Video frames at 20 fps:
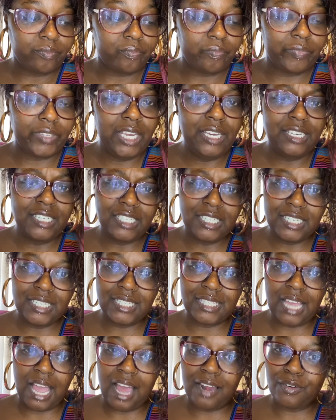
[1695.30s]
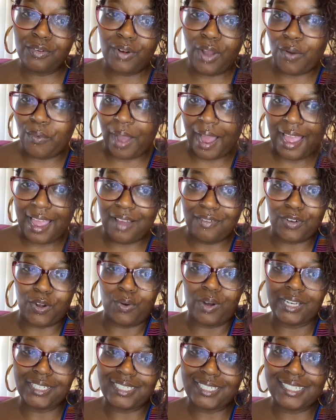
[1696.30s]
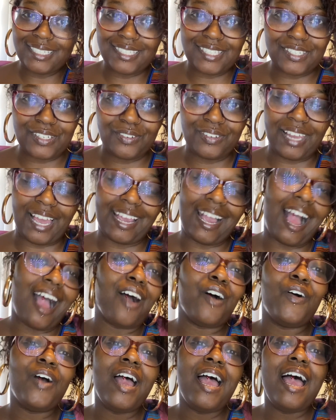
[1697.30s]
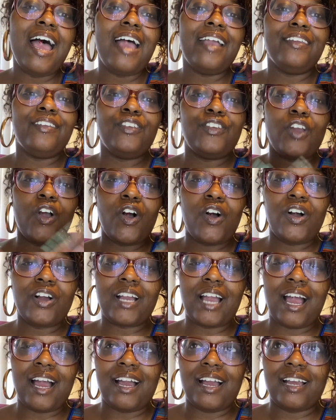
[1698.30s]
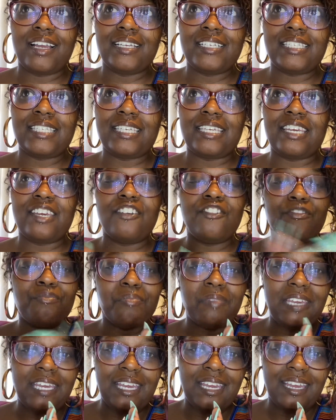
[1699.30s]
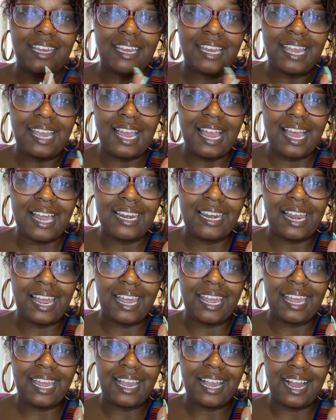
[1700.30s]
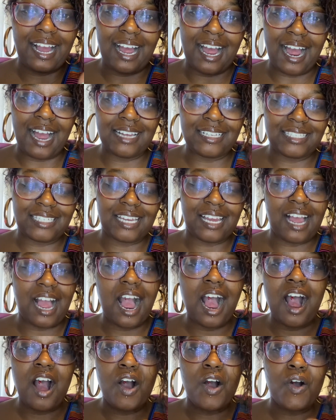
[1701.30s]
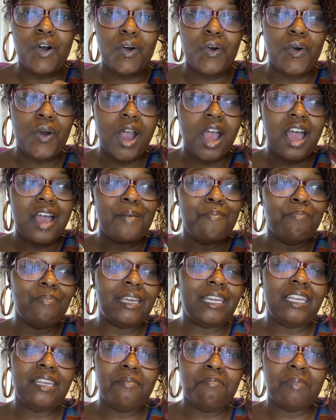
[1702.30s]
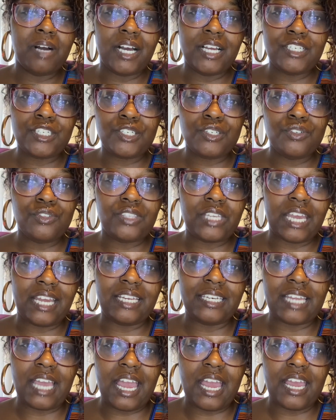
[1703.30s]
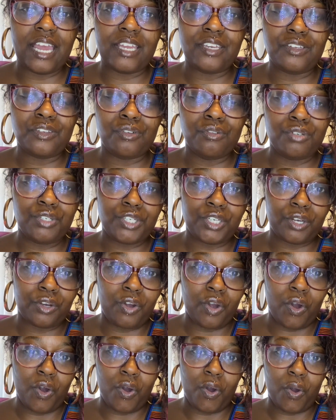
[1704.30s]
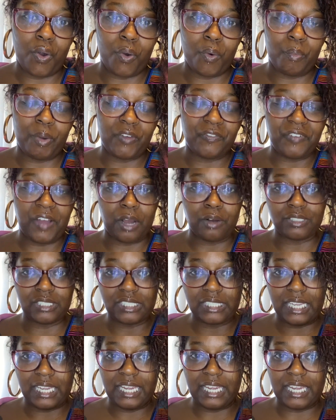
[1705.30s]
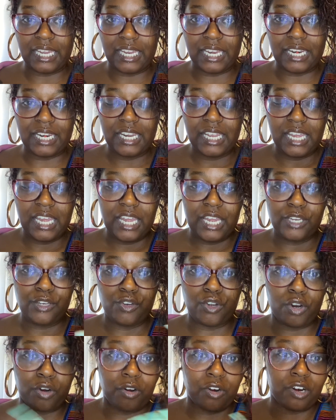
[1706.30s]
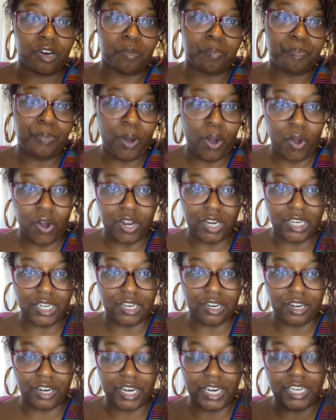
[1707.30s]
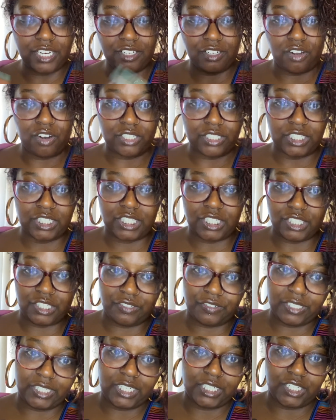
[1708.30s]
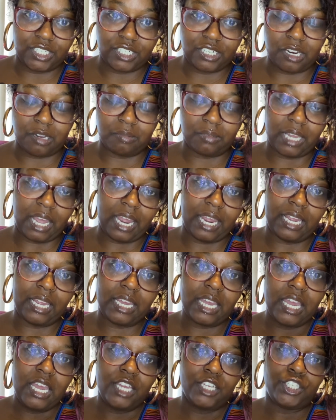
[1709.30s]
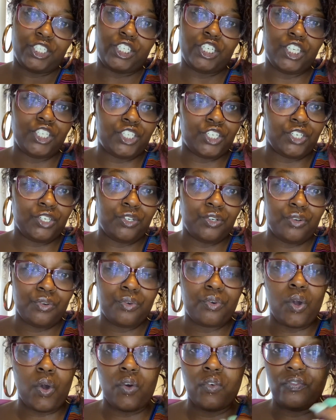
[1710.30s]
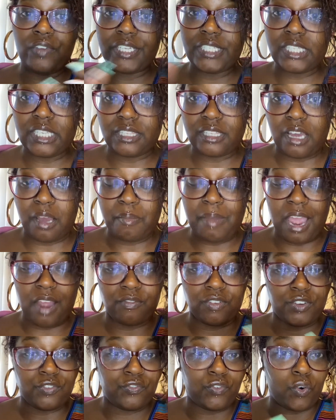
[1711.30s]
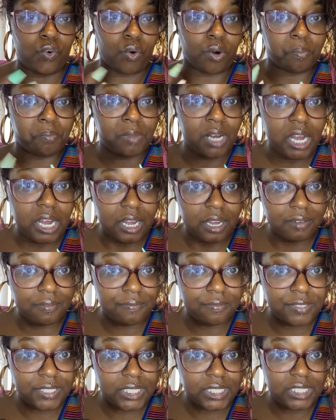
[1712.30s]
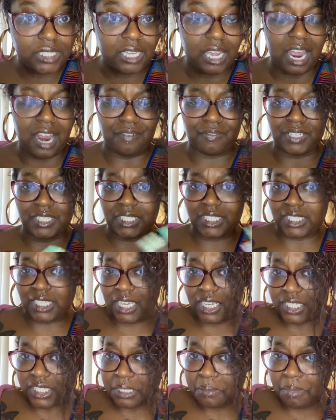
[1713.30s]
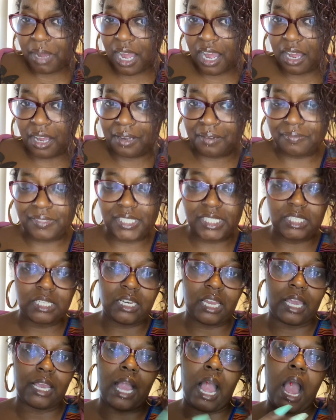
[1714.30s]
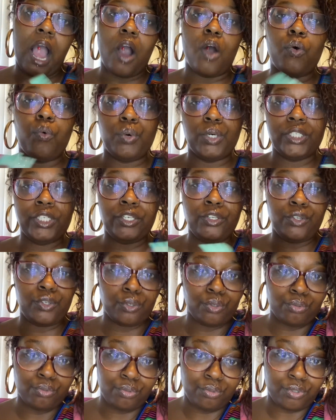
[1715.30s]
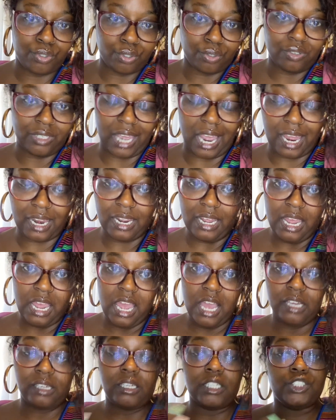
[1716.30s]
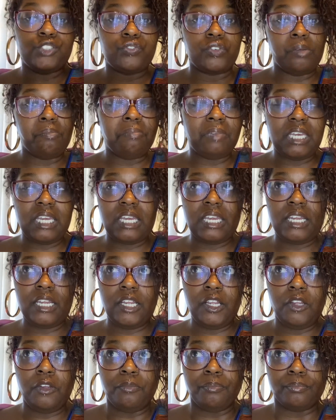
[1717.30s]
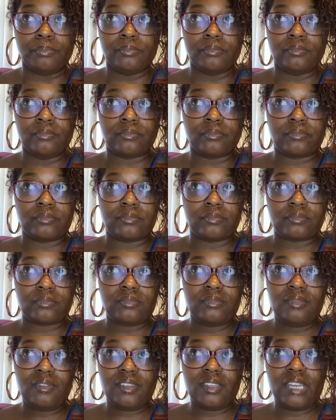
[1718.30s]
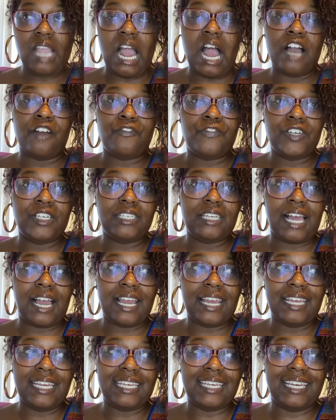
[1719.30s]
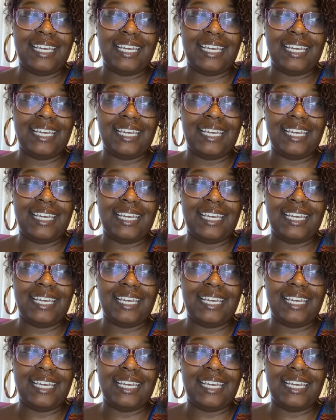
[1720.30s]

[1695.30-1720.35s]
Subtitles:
it's just, I don't know, I have questions too, like how y'all guys give me like an idea how many months you think that you should go without seeing your partner in a long distance relationship. Like, should you go visit them every 4 months? Every 6 months? Like, how would you do that? Because for me, I feel like